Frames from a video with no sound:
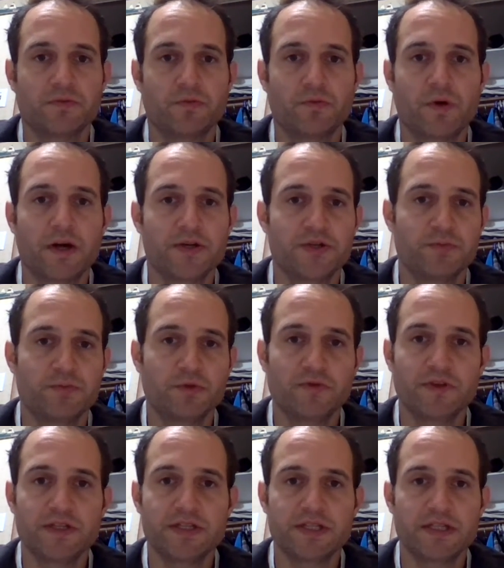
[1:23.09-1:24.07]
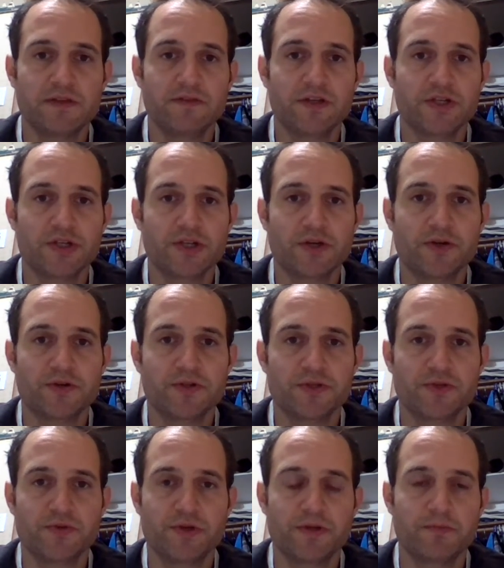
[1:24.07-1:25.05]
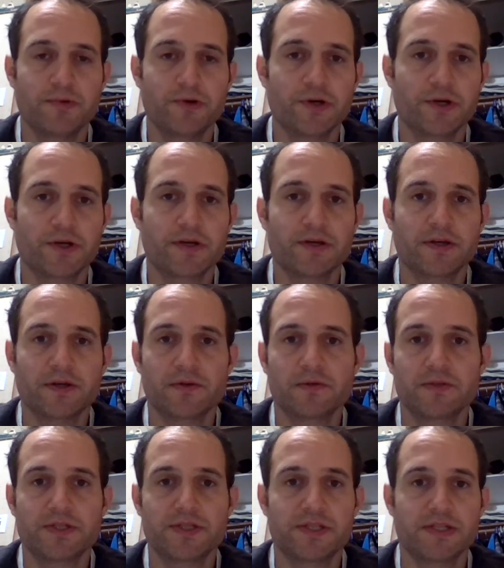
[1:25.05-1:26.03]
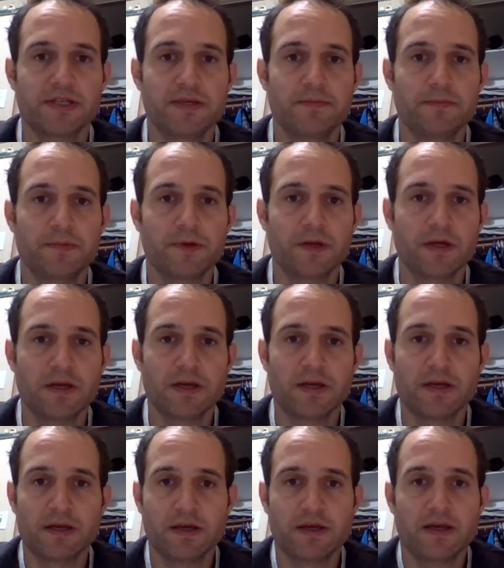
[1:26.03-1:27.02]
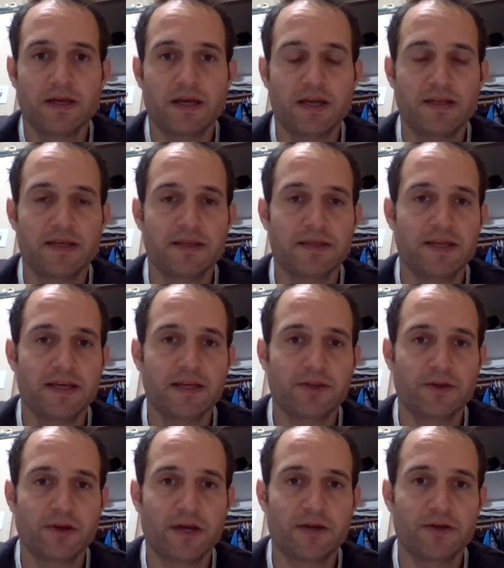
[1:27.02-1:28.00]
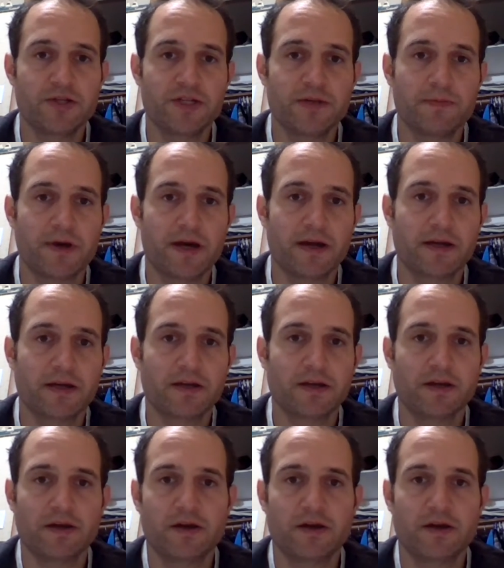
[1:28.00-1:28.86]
watch movies, TV shows, read a book, sleep, and then they get their energy back.